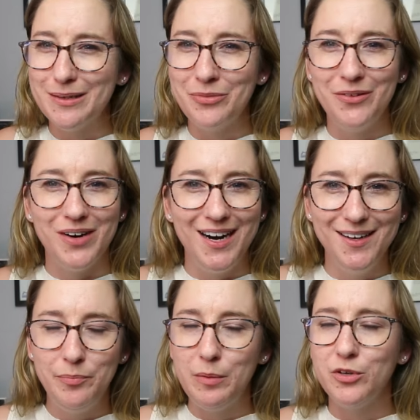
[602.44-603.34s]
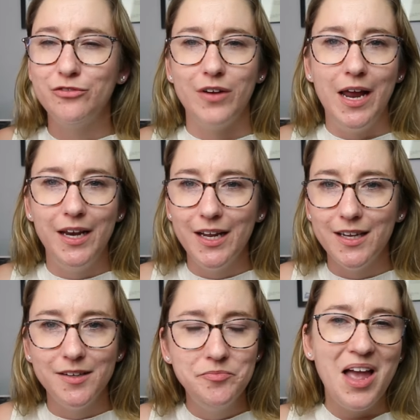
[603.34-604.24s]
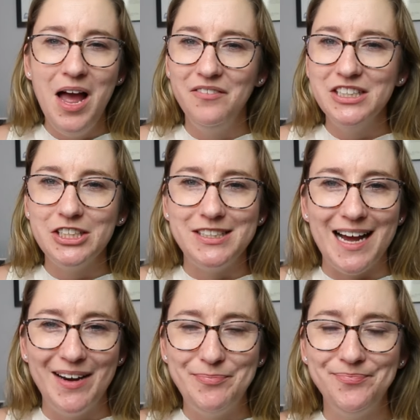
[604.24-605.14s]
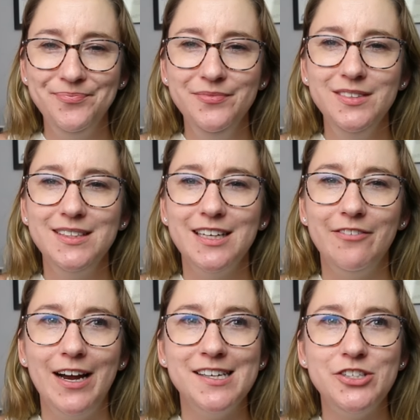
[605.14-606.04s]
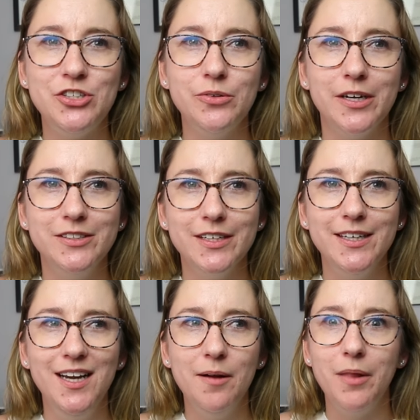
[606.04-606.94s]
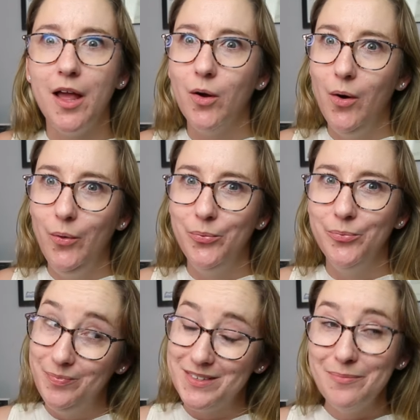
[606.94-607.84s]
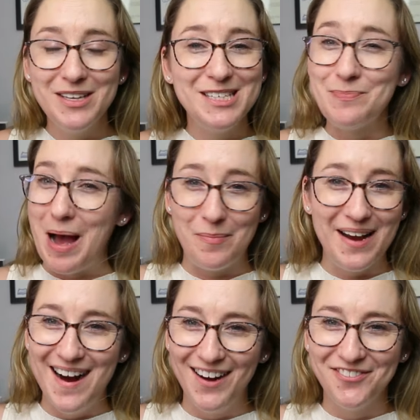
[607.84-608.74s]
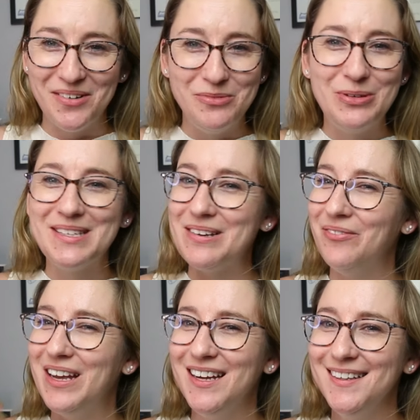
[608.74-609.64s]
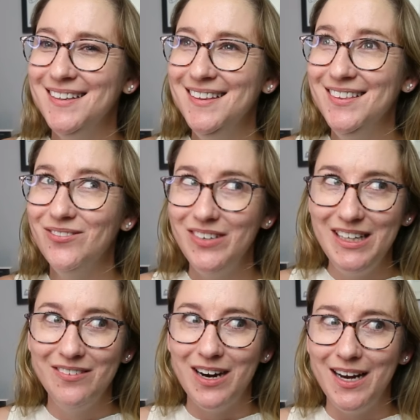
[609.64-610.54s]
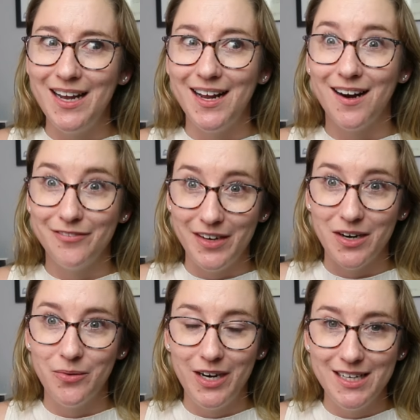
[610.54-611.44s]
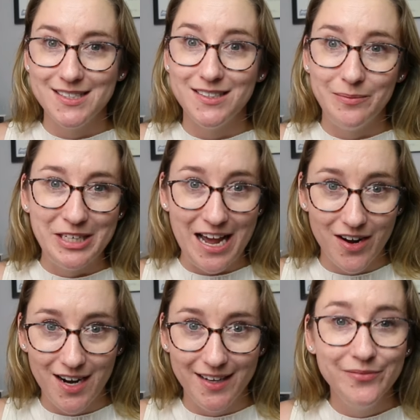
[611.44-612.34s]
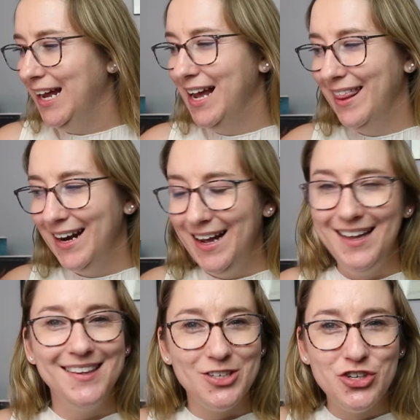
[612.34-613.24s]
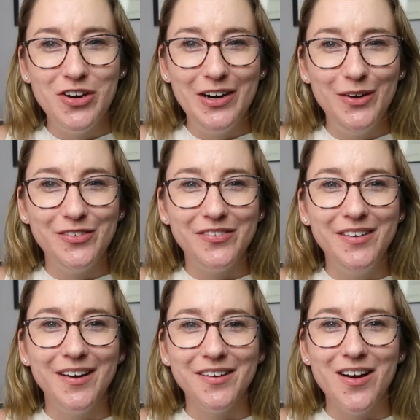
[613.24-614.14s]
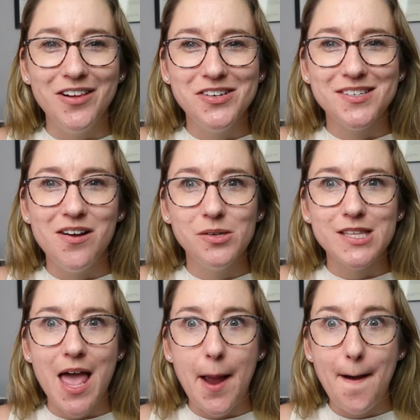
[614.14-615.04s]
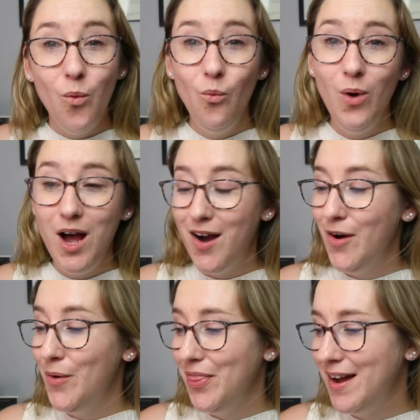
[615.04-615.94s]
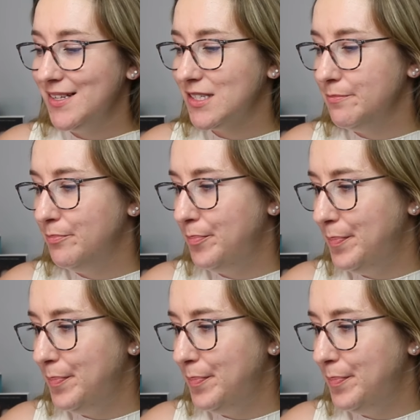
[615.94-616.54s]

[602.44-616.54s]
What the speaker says: something right. People are finding it, having a good time. If I hit 200, I'm like, oh, something's popping off. I'm doing something really right, and I gotta figure out what it is and double down on it. And then I hit the $259, and I was like, whoa, that's the